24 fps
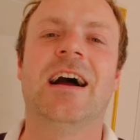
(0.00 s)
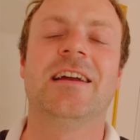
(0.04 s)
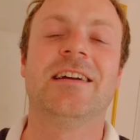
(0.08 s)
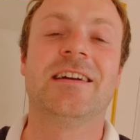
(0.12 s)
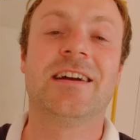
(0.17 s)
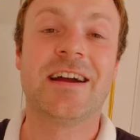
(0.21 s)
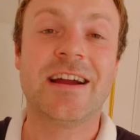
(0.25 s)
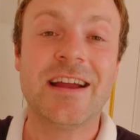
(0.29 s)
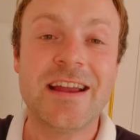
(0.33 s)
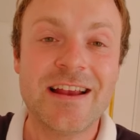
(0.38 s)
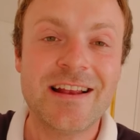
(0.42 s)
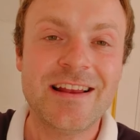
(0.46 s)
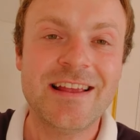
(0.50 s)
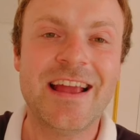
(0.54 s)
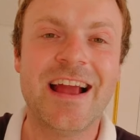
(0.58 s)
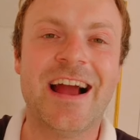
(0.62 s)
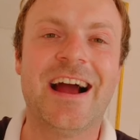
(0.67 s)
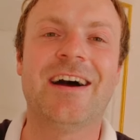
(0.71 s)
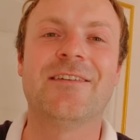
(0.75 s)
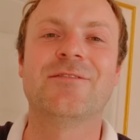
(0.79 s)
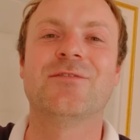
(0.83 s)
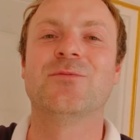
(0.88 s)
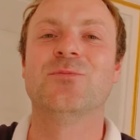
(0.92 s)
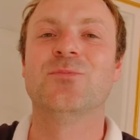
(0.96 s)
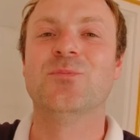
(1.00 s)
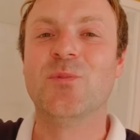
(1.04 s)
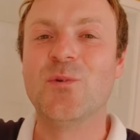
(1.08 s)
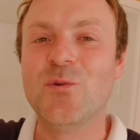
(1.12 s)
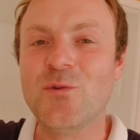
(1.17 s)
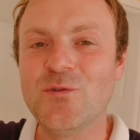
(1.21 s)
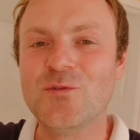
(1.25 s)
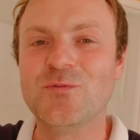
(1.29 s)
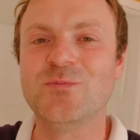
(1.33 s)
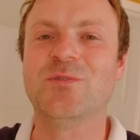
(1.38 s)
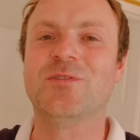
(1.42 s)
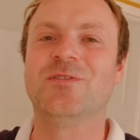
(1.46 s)
I really have the
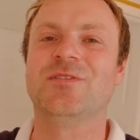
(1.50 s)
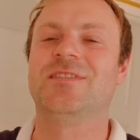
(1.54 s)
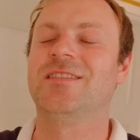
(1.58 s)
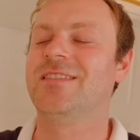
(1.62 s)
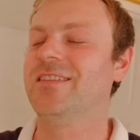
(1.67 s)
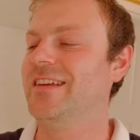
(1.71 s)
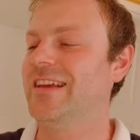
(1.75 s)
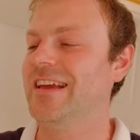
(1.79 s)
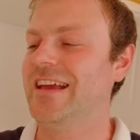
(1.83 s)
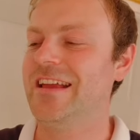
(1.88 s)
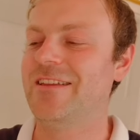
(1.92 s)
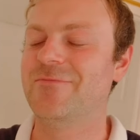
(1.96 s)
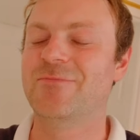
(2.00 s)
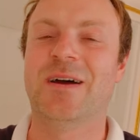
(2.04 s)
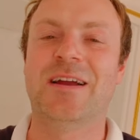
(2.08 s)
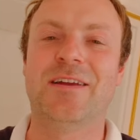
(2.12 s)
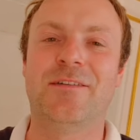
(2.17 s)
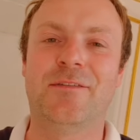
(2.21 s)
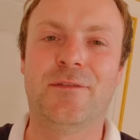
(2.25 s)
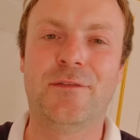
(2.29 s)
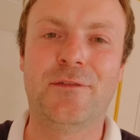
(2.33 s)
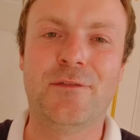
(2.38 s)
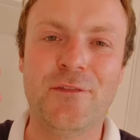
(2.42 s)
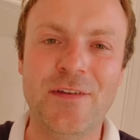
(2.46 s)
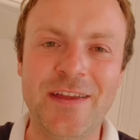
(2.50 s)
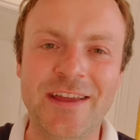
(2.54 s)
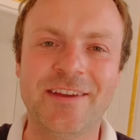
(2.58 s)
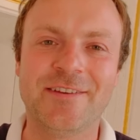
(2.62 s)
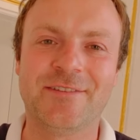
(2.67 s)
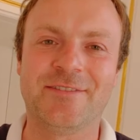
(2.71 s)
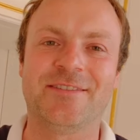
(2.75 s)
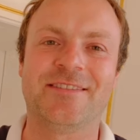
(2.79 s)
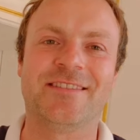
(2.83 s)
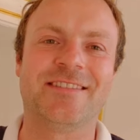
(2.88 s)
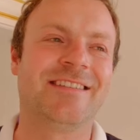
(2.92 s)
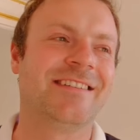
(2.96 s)
movement in my
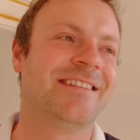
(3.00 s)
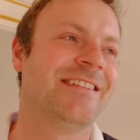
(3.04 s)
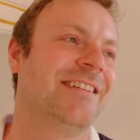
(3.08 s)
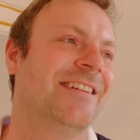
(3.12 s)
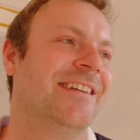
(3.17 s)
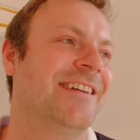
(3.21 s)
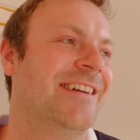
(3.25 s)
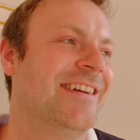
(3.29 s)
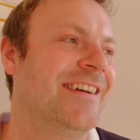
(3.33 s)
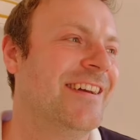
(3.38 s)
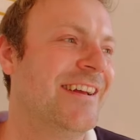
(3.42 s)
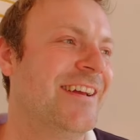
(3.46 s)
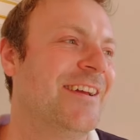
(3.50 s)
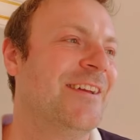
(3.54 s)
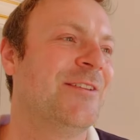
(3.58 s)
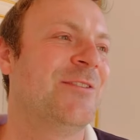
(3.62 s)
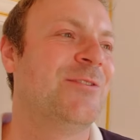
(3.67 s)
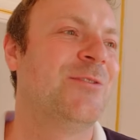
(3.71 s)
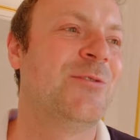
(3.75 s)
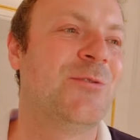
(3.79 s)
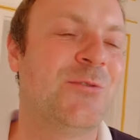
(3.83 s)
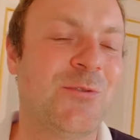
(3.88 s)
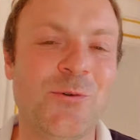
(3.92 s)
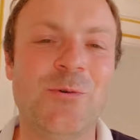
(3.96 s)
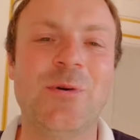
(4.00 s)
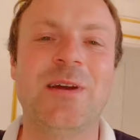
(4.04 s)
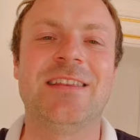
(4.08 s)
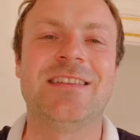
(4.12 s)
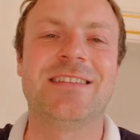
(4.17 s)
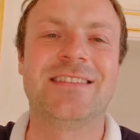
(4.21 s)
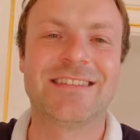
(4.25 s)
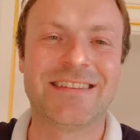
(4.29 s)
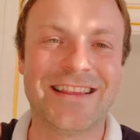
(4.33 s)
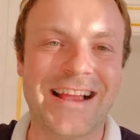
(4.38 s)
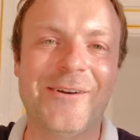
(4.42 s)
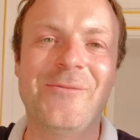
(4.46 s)
fingers to do
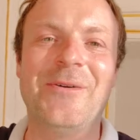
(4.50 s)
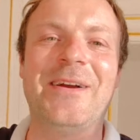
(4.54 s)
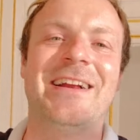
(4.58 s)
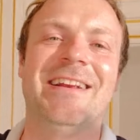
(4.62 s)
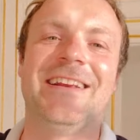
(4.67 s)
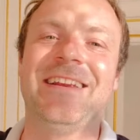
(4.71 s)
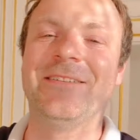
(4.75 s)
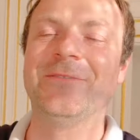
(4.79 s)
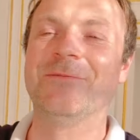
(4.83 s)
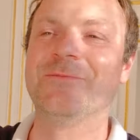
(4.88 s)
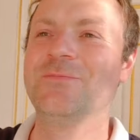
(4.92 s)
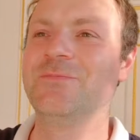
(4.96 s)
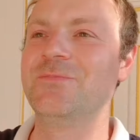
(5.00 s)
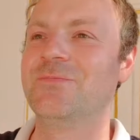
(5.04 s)
it directly.